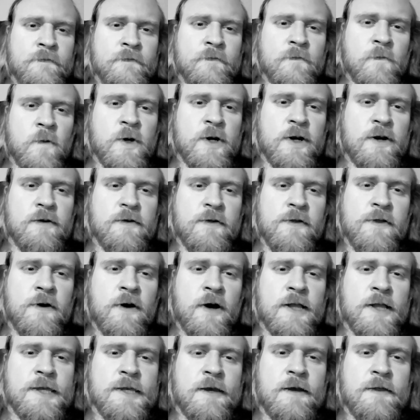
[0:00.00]
What are your
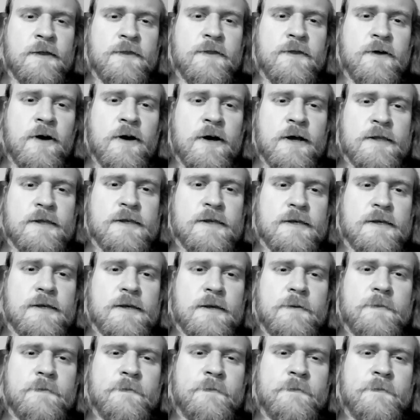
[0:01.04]
thoughts on thoughts?